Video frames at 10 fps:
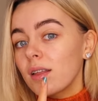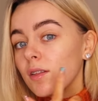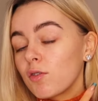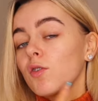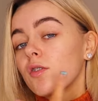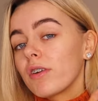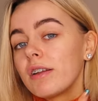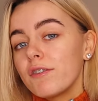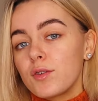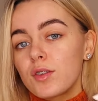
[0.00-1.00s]
It does
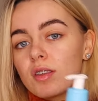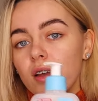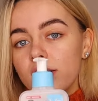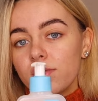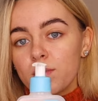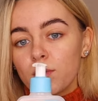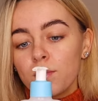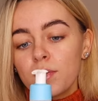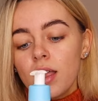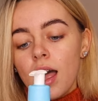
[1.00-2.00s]
really reduce the size of your
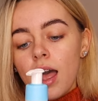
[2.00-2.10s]
bumps.